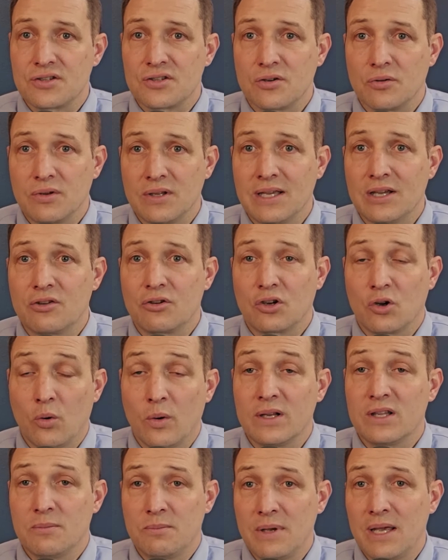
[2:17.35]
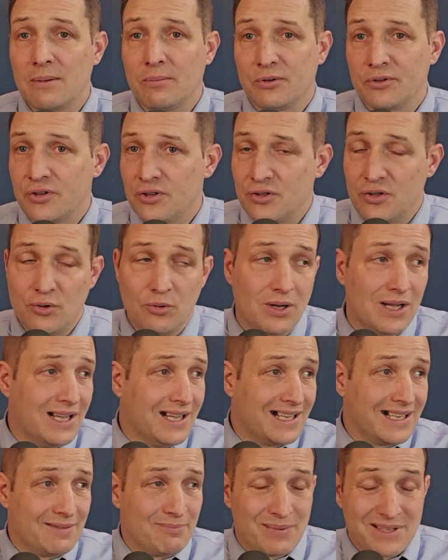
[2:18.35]
So you're going to be able to do
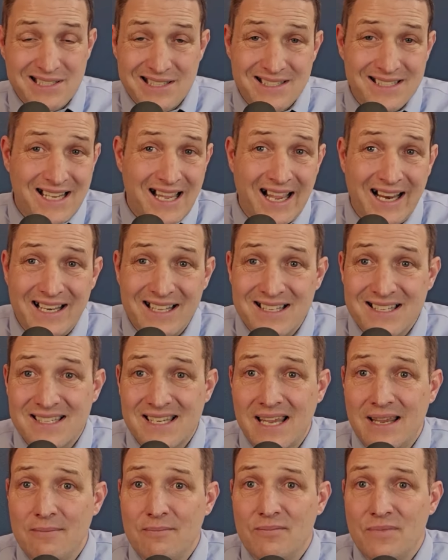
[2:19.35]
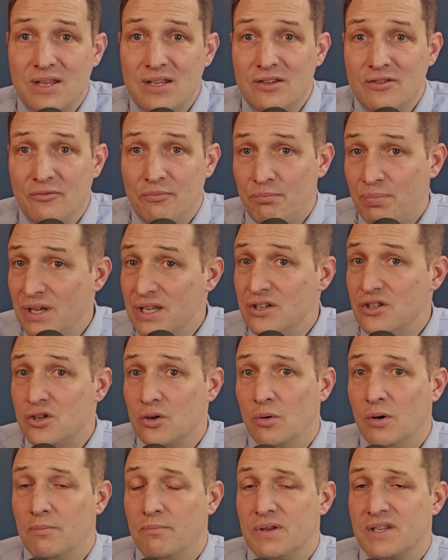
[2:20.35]
business kind of the same that you've been
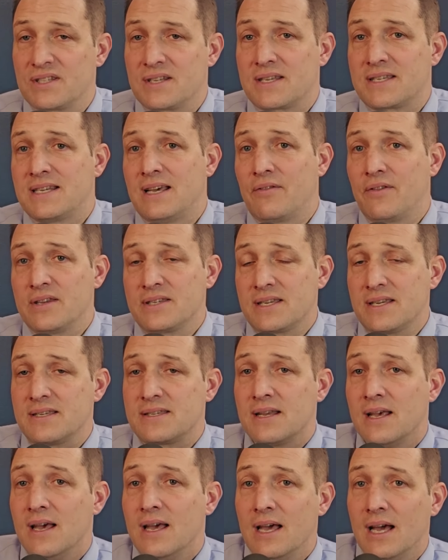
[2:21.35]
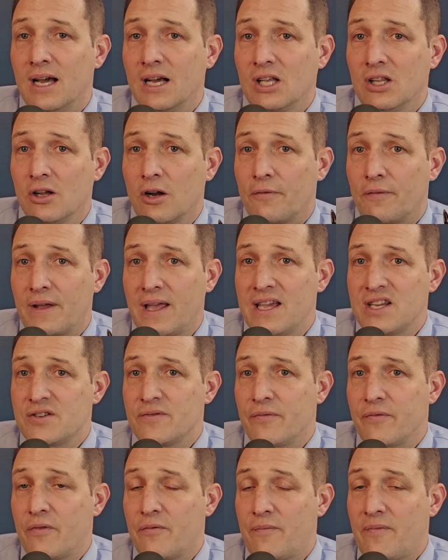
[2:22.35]
doing business. Now, this is a
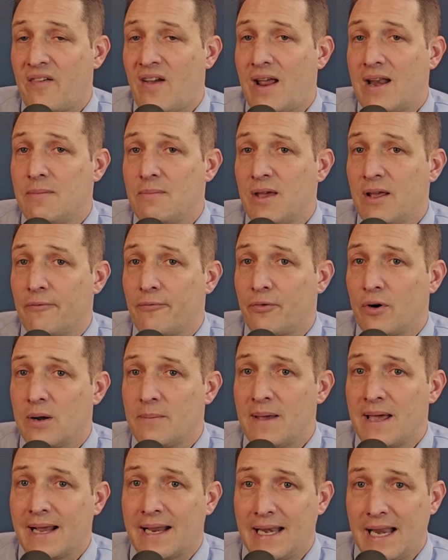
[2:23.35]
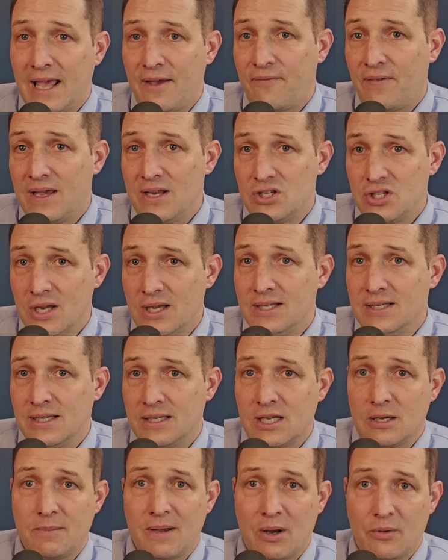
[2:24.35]
clarification from Fannie Mae and Freddie Mac, and FHA
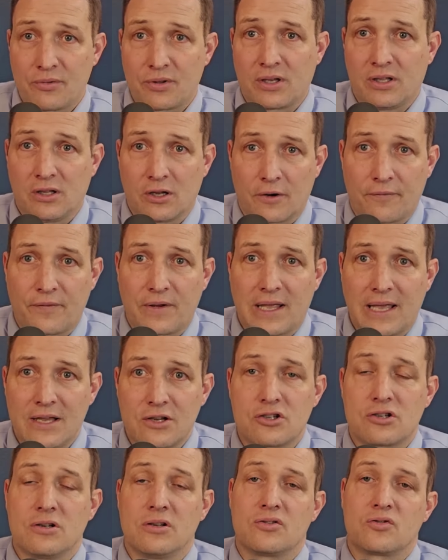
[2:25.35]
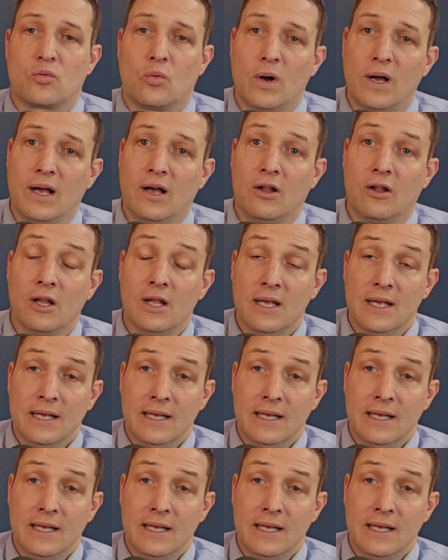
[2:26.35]
did come out with a clarification as well.